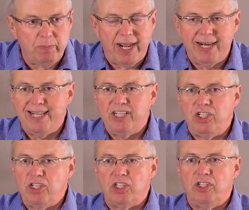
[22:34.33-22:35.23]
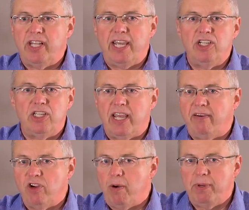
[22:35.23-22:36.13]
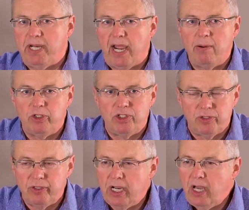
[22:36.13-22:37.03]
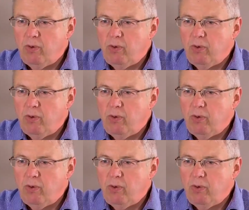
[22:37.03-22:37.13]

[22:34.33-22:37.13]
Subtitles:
but they just have not been able to.